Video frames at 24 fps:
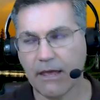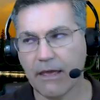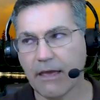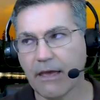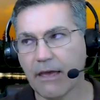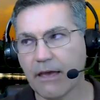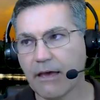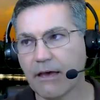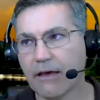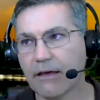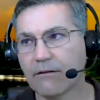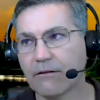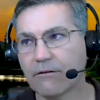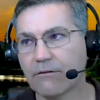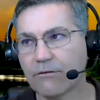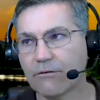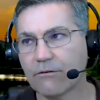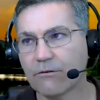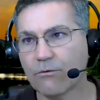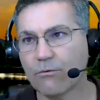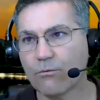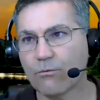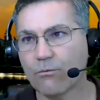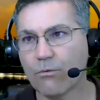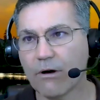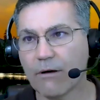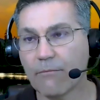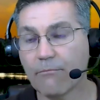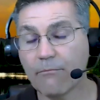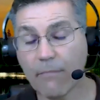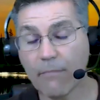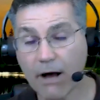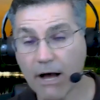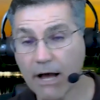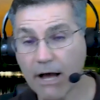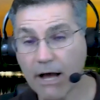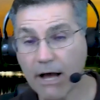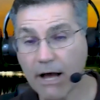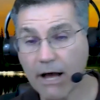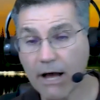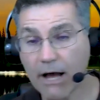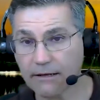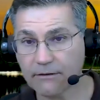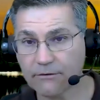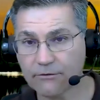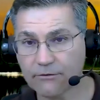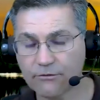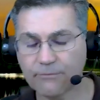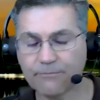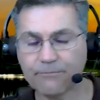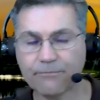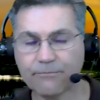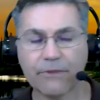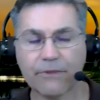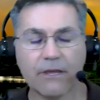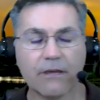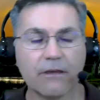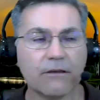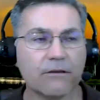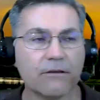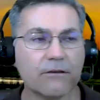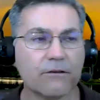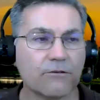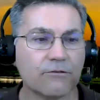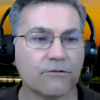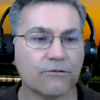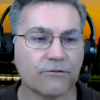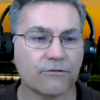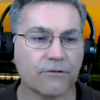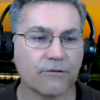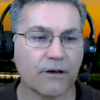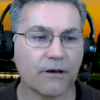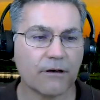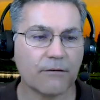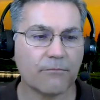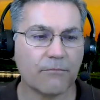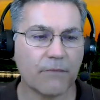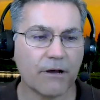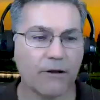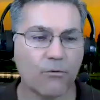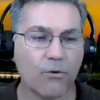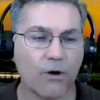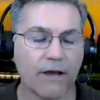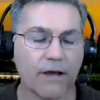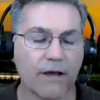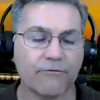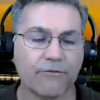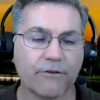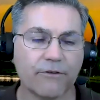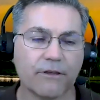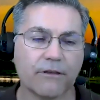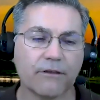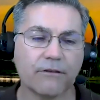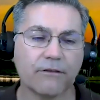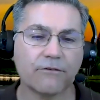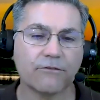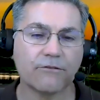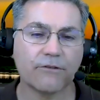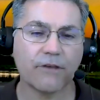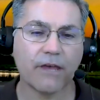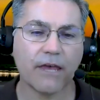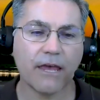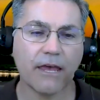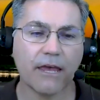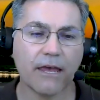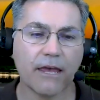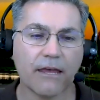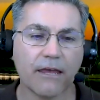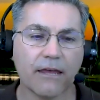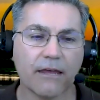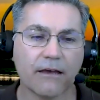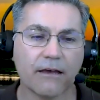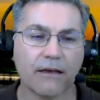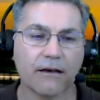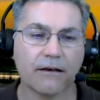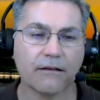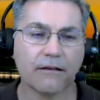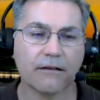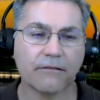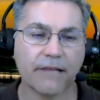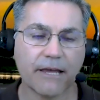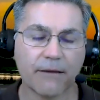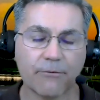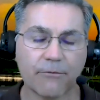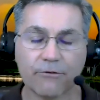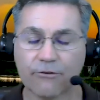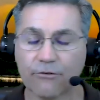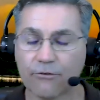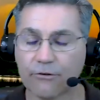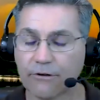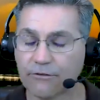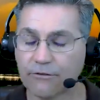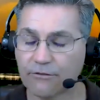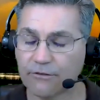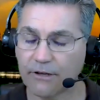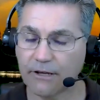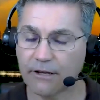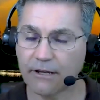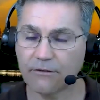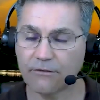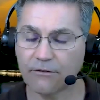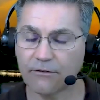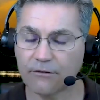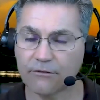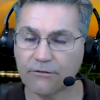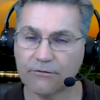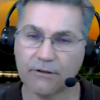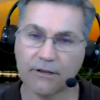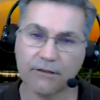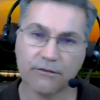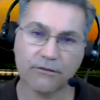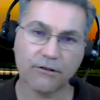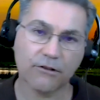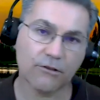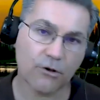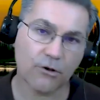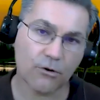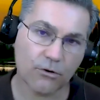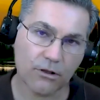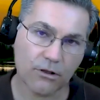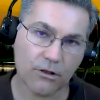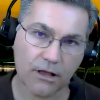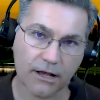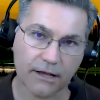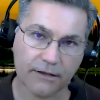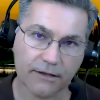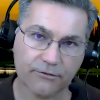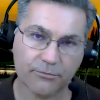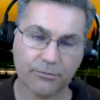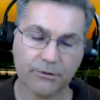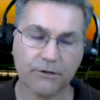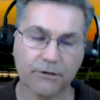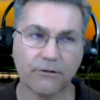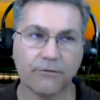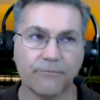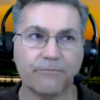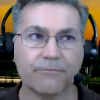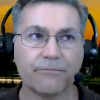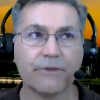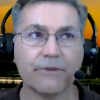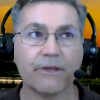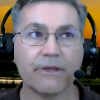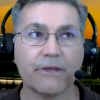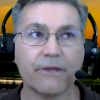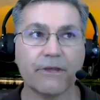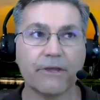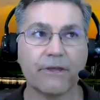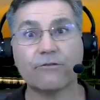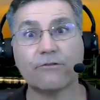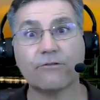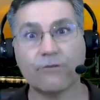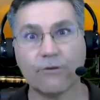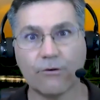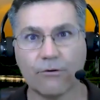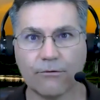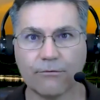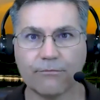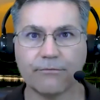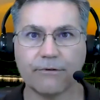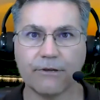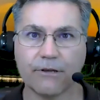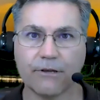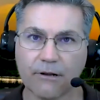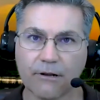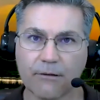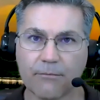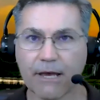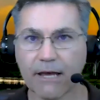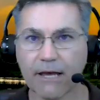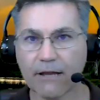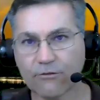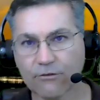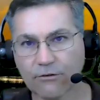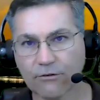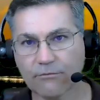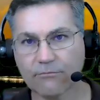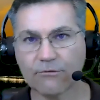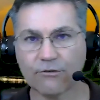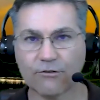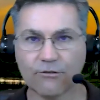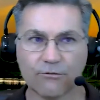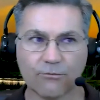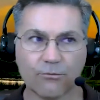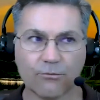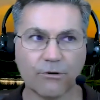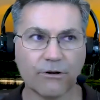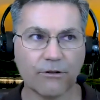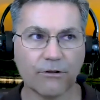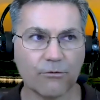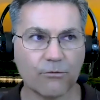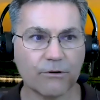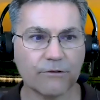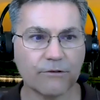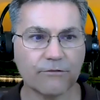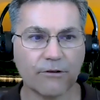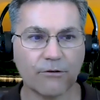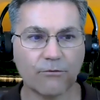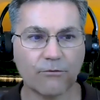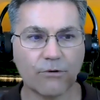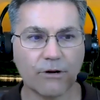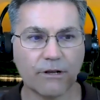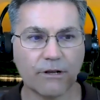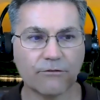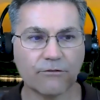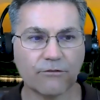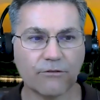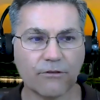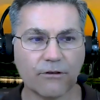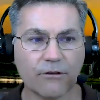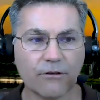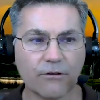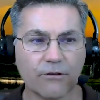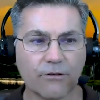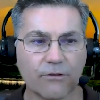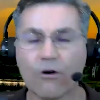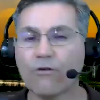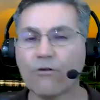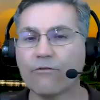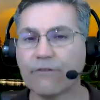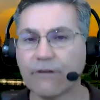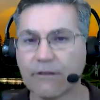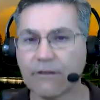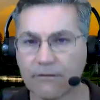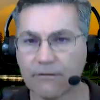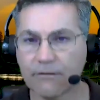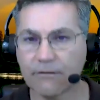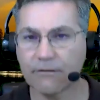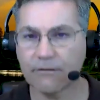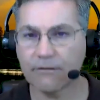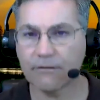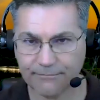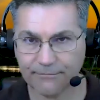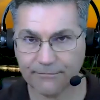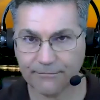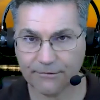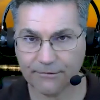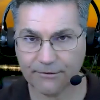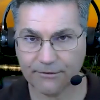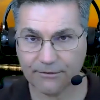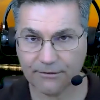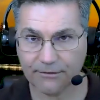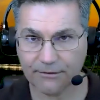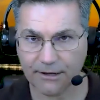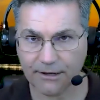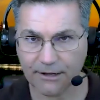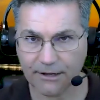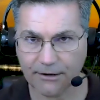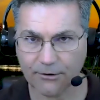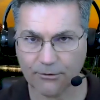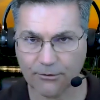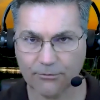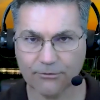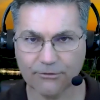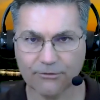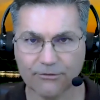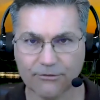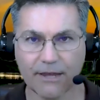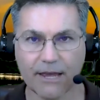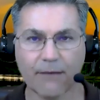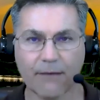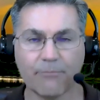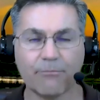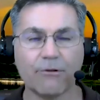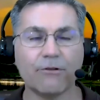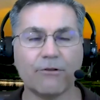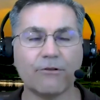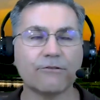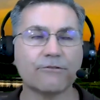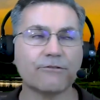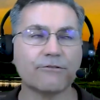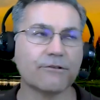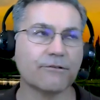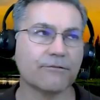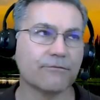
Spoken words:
And what mine is my wife is a laboratory scientist at the local hospital. And so you can imagine she's one of the ones that runs the COVID, samples.